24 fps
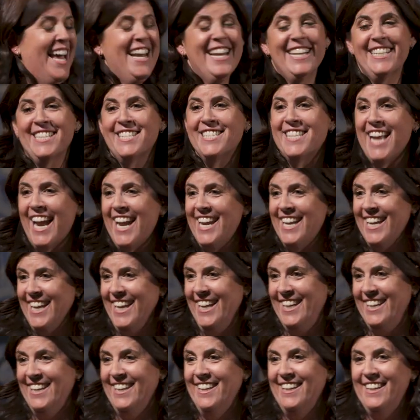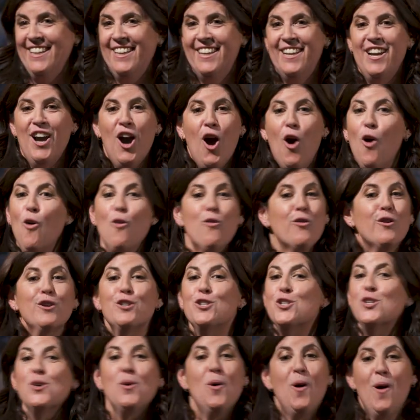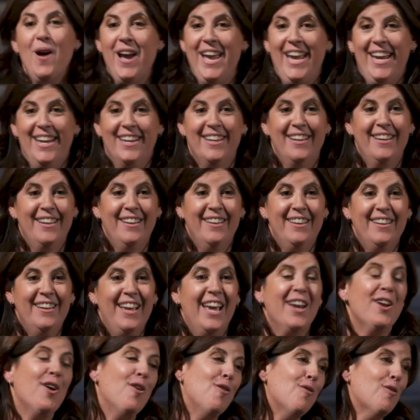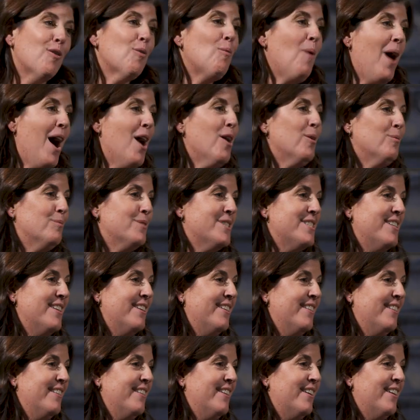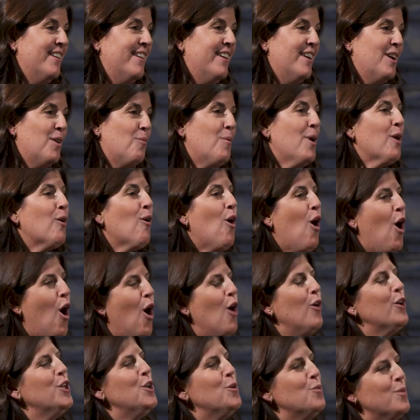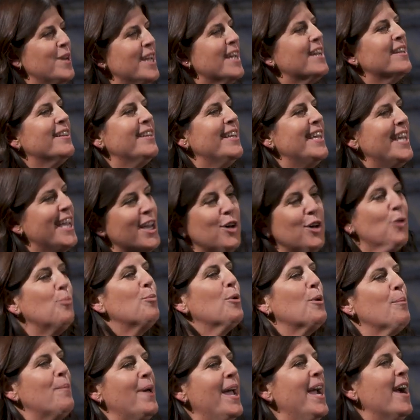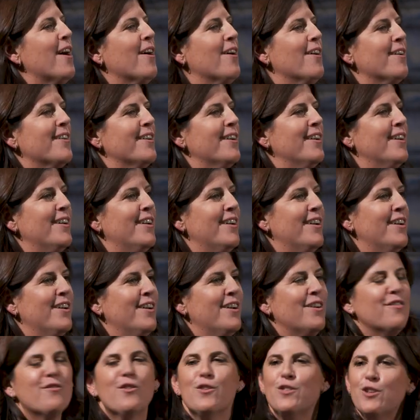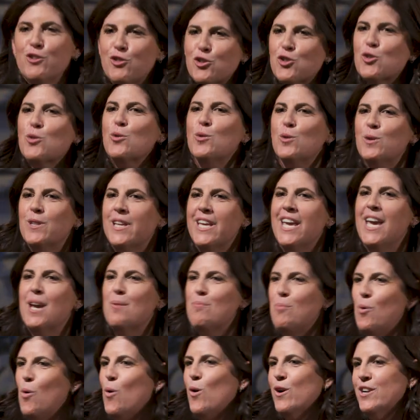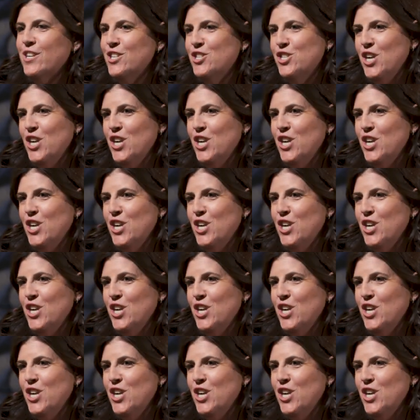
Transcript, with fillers: and excited, overjoyed and overwhelmed. We are all uniquely ill-prepared for this truly important